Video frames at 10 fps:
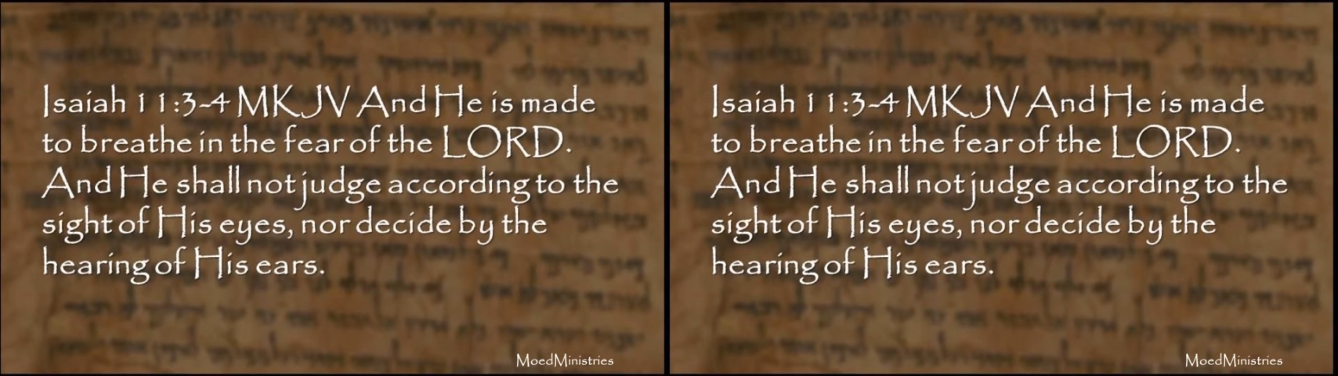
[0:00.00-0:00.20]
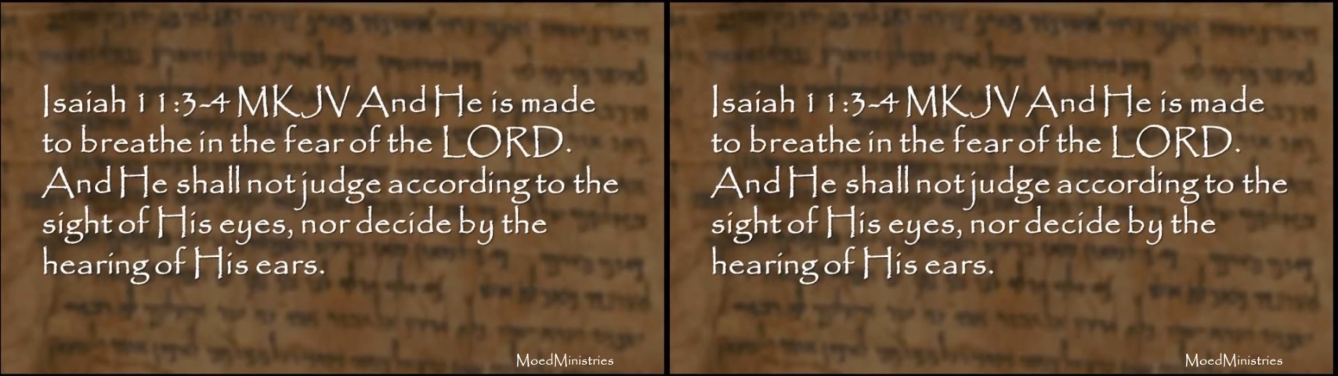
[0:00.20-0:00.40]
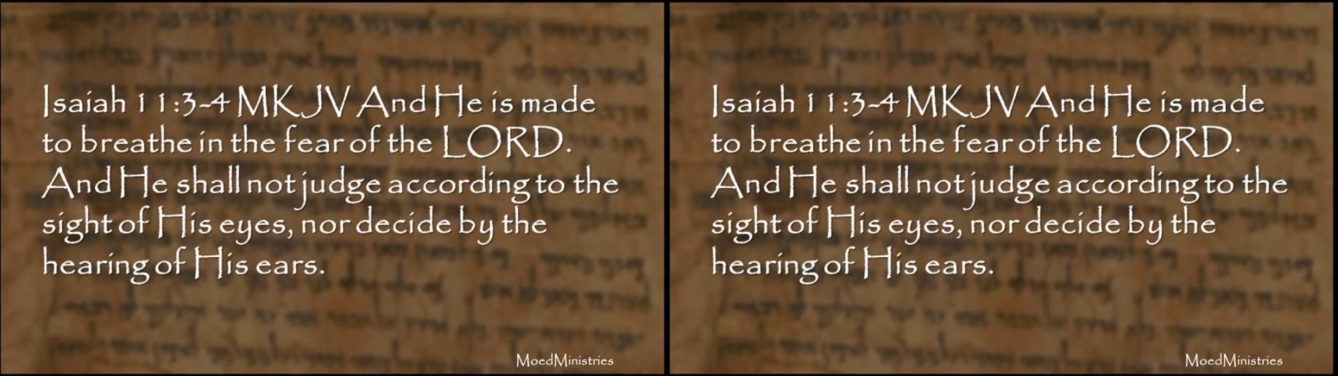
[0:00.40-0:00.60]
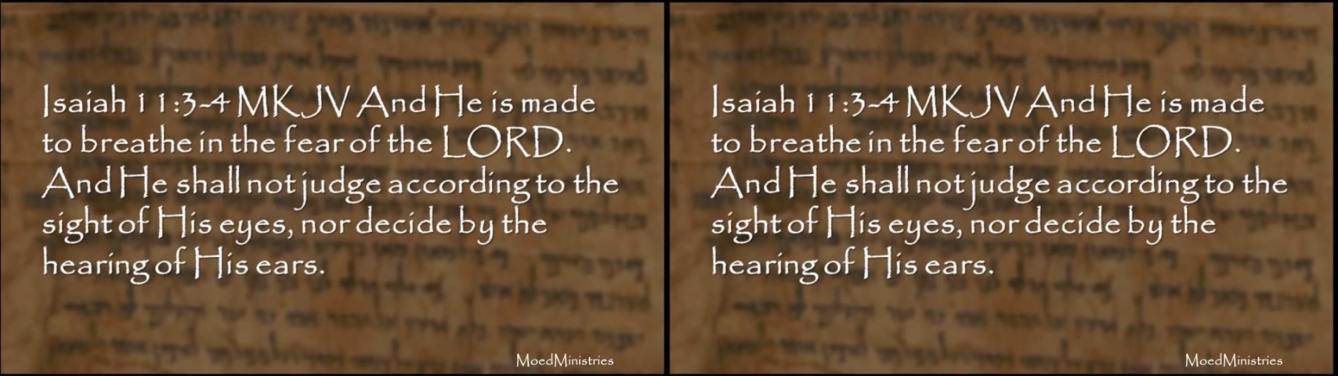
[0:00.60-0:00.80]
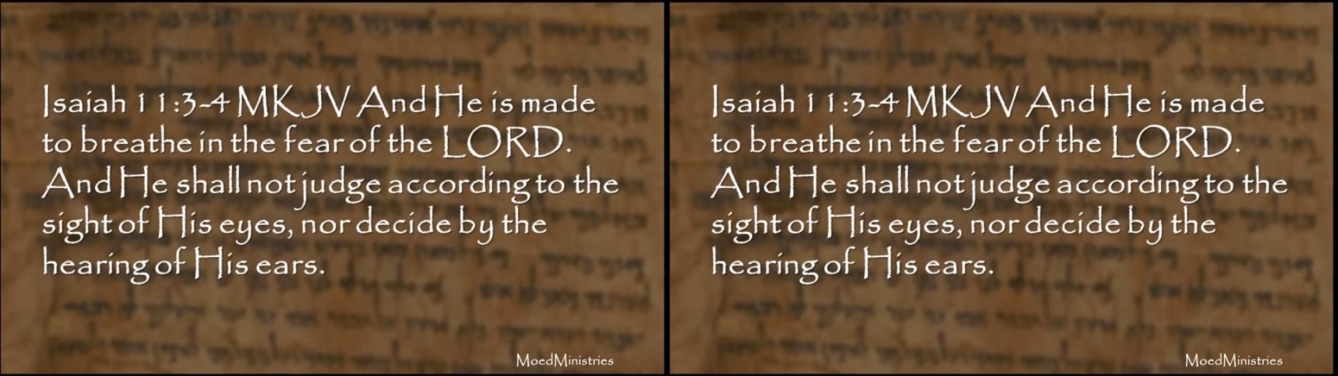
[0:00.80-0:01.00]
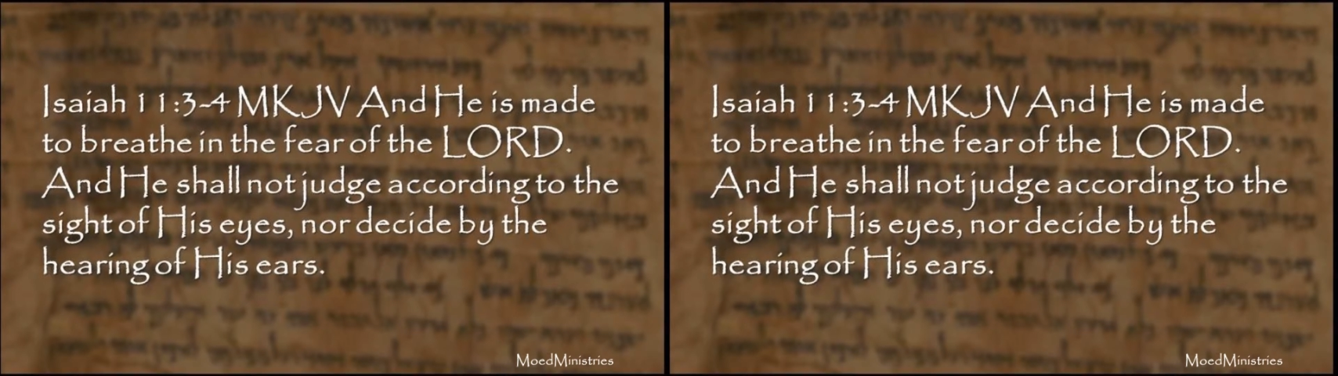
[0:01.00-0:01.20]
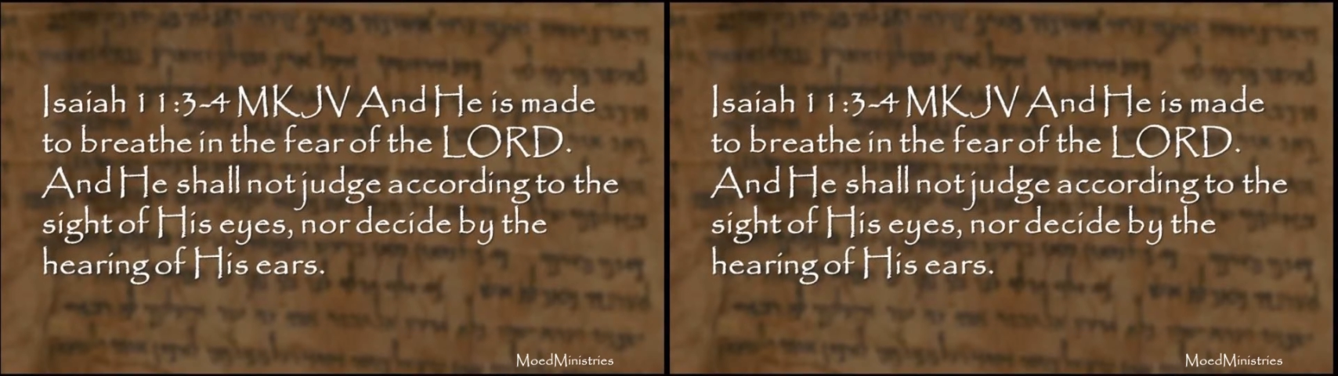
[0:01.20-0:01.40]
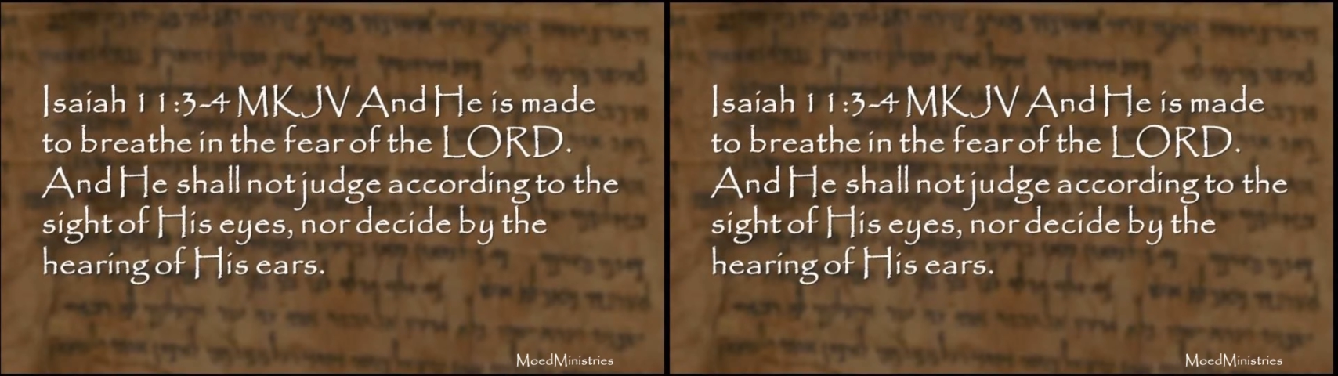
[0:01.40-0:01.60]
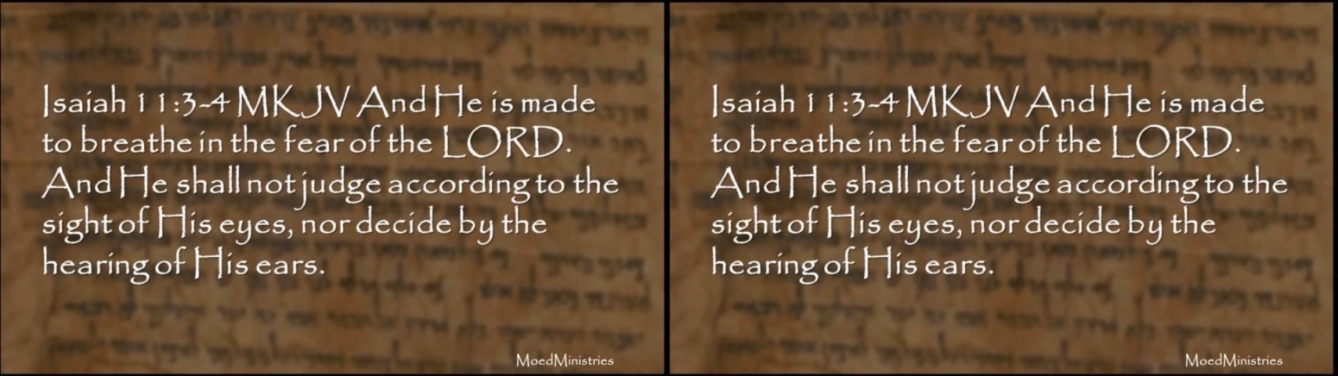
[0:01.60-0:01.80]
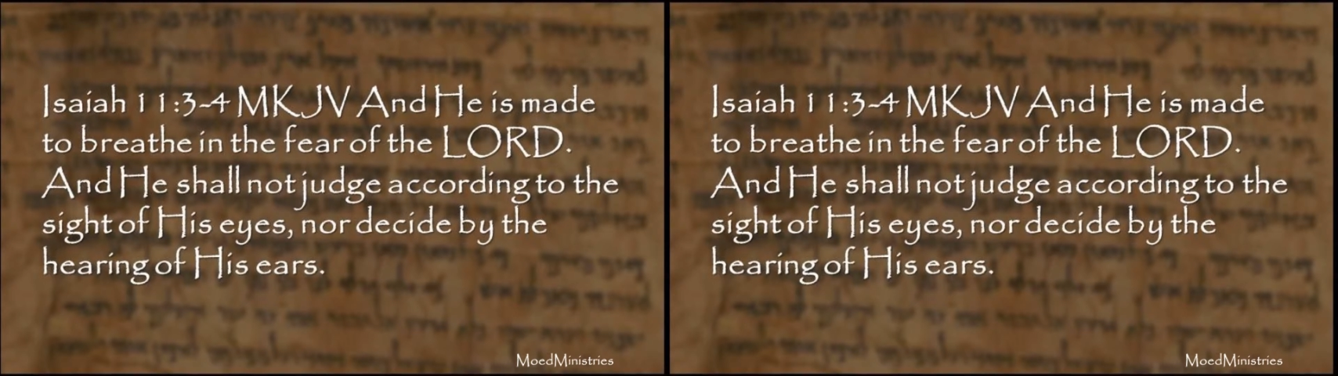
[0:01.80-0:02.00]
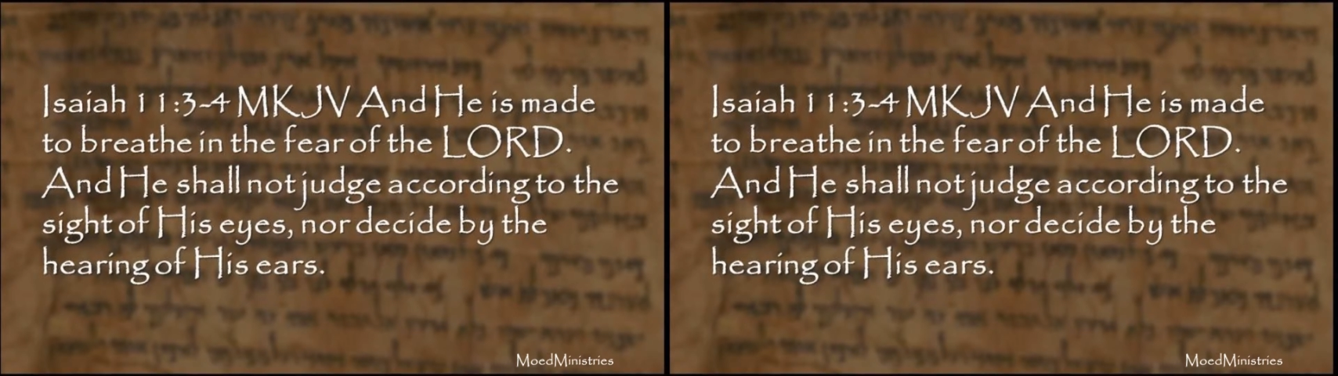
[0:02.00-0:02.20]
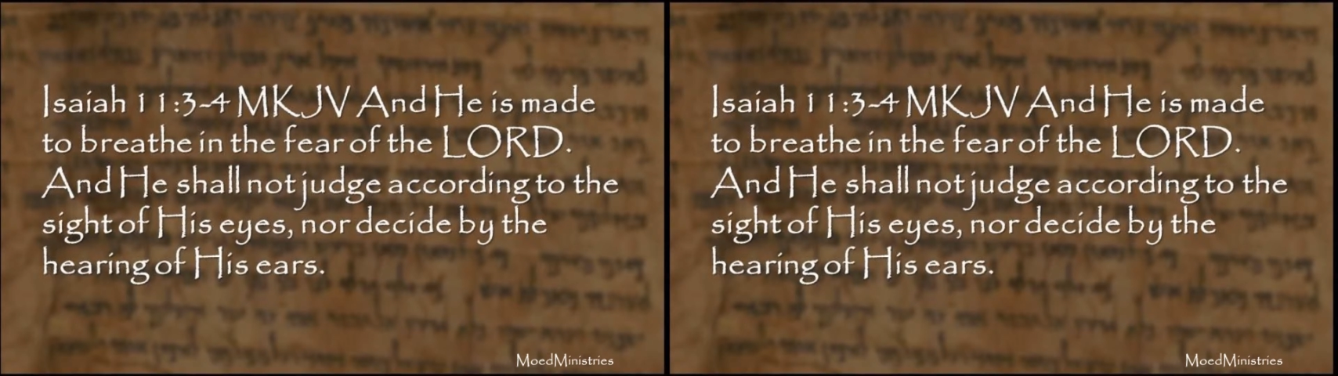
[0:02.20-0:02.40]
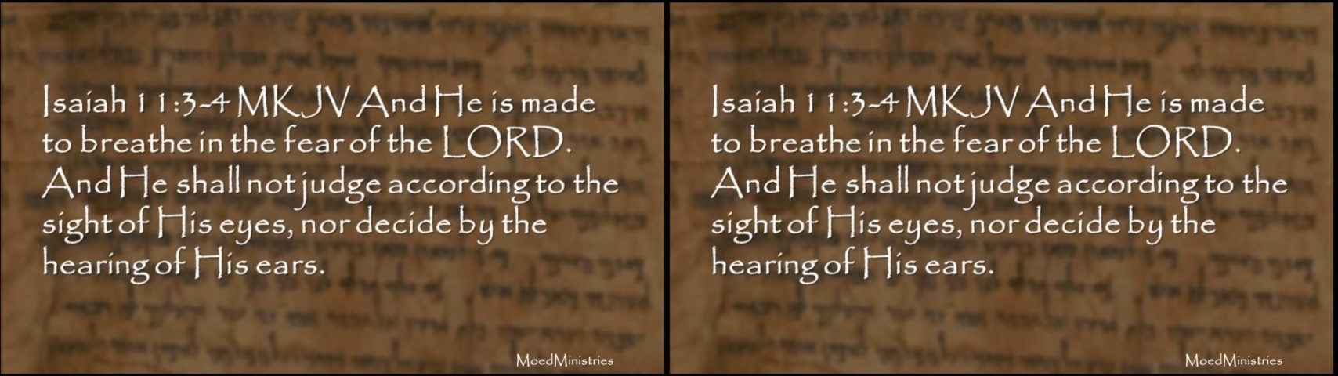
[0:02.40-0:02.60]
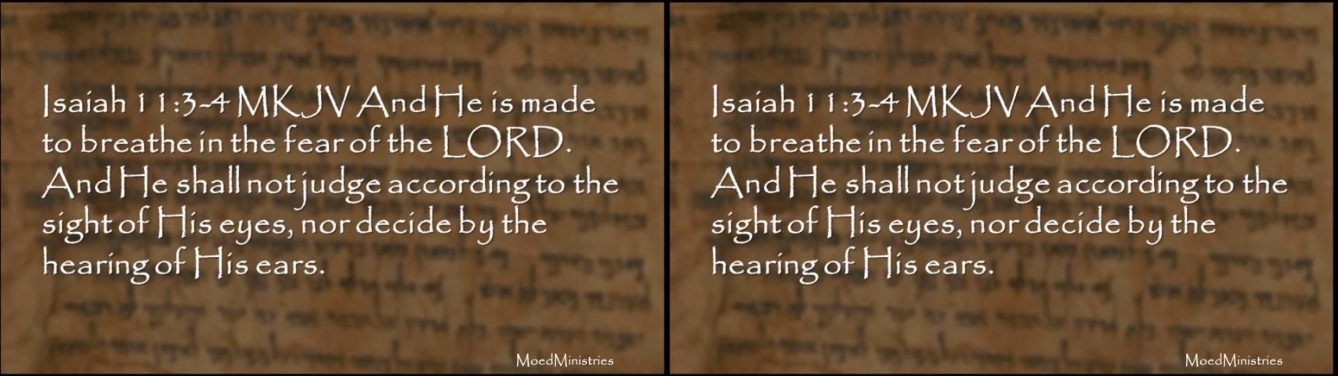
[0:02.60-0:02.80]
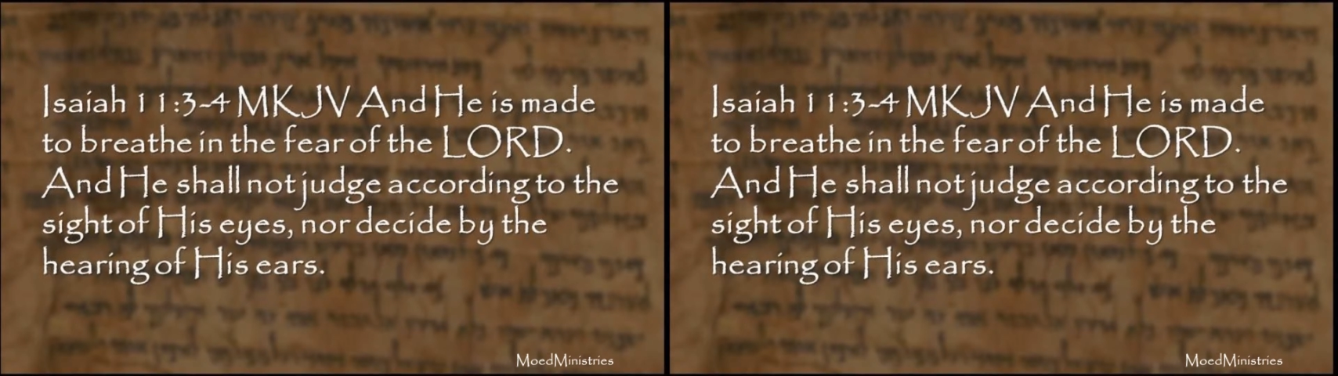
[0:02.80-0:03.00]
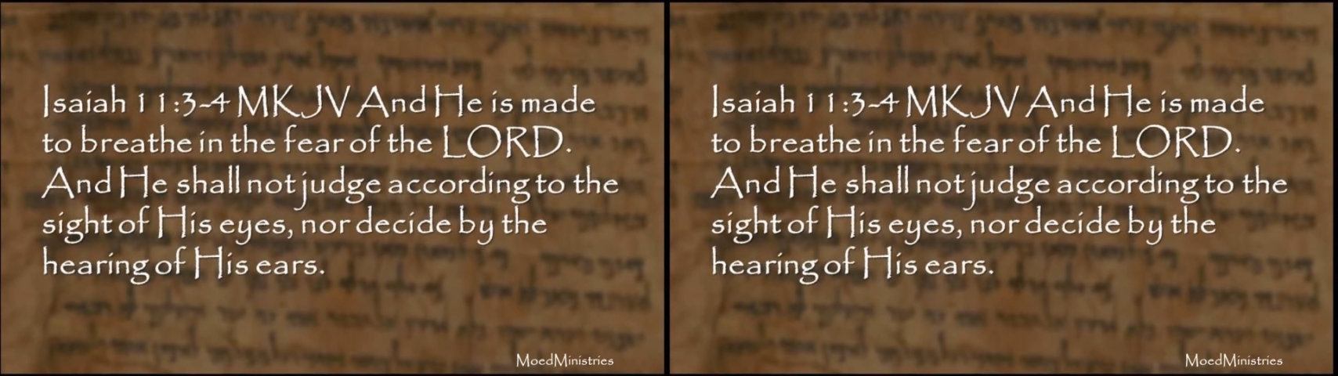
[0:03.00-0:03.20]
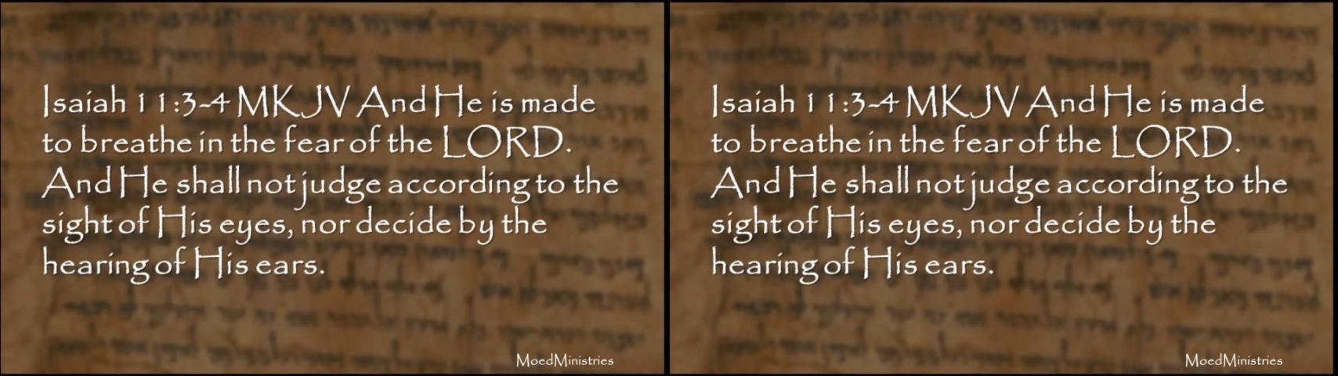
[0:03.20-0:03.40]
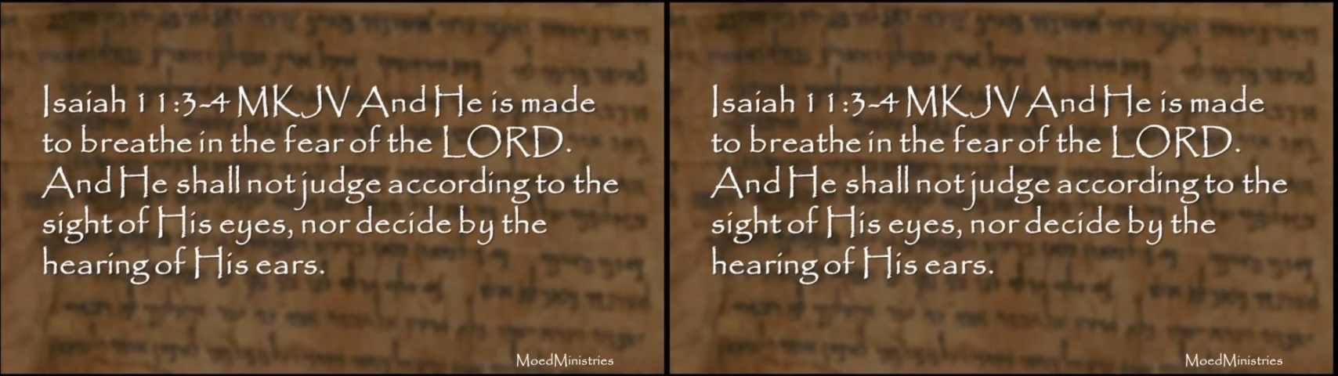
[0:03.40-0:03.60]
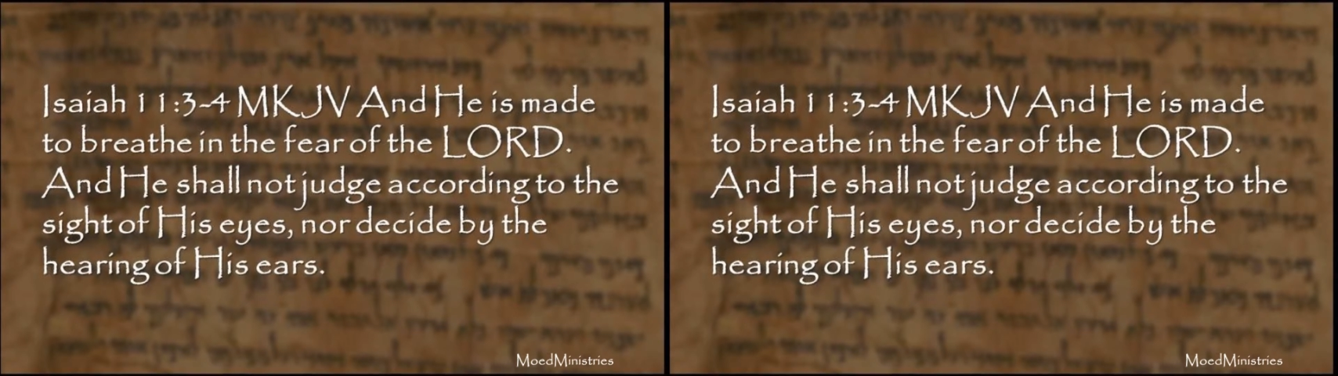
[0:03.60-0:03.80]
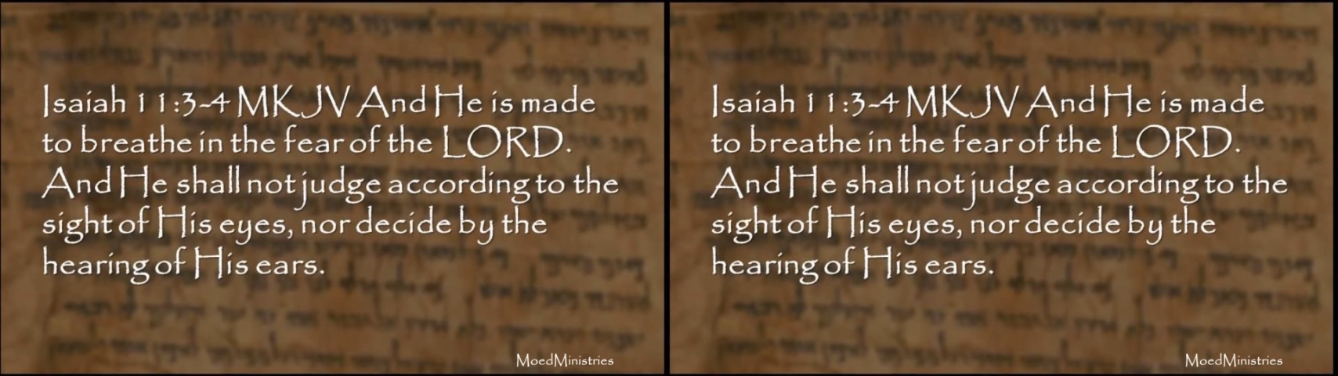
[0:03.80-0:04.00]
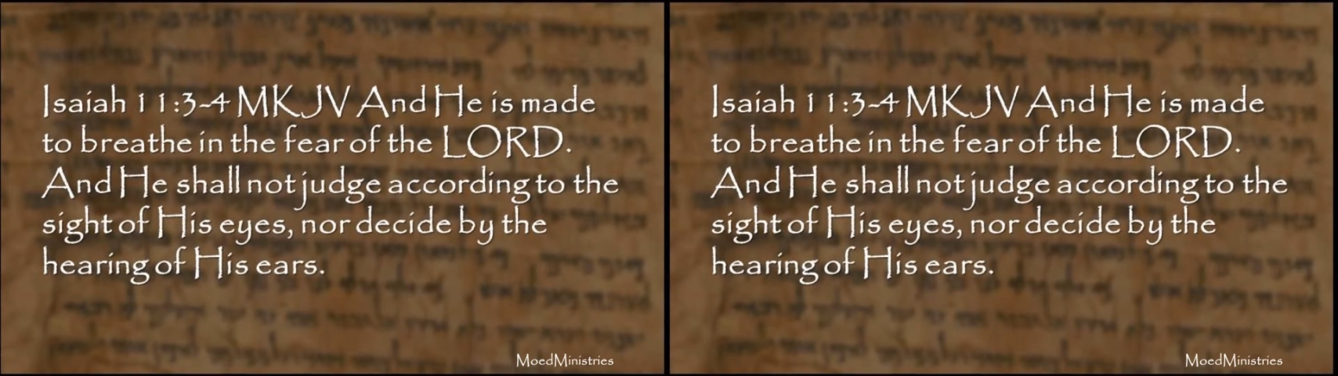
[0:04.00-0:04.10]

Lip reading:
[unreadable: no face in view]